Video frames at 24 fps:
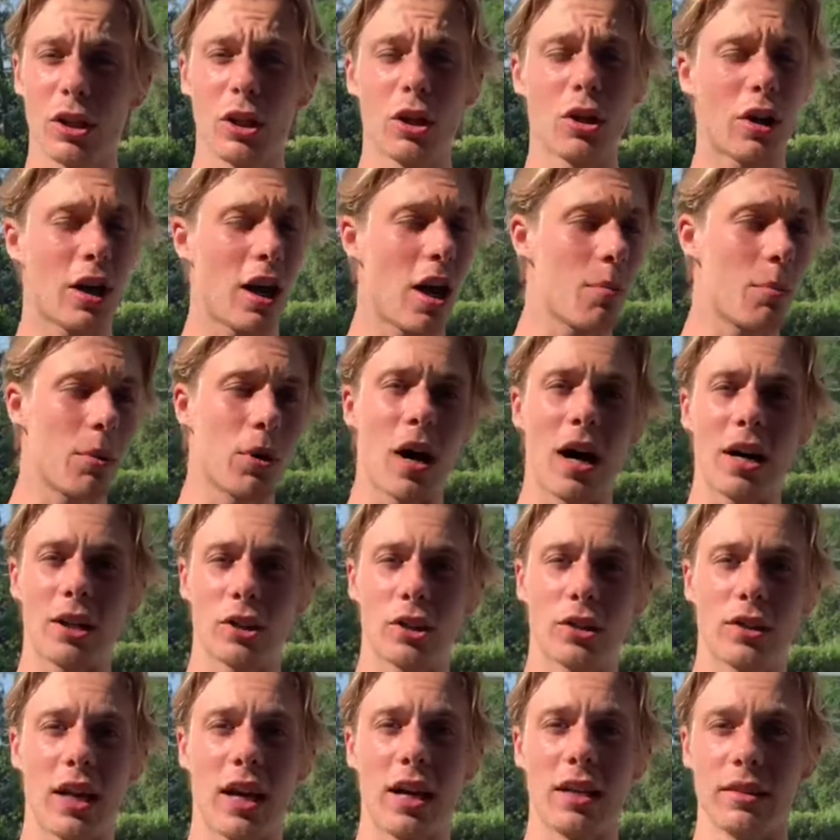little couple
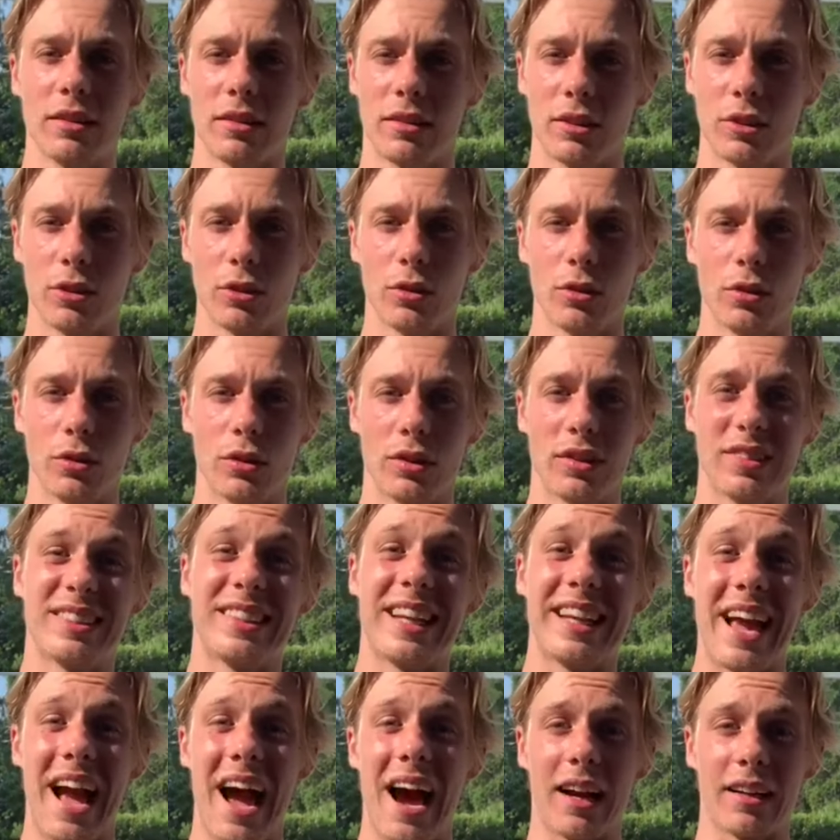exercises to to
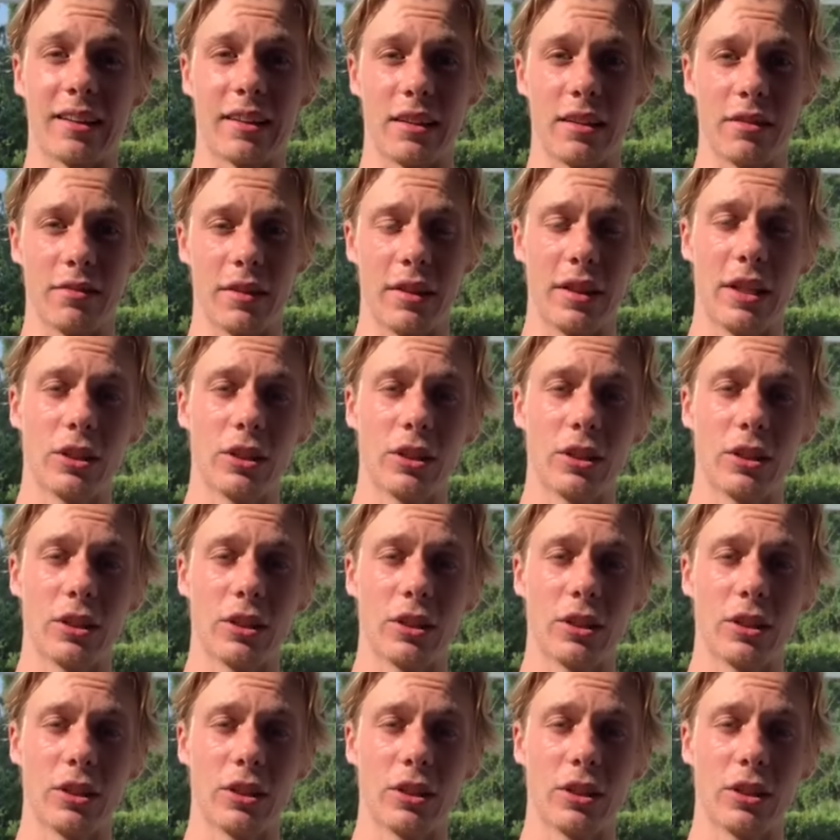stay active.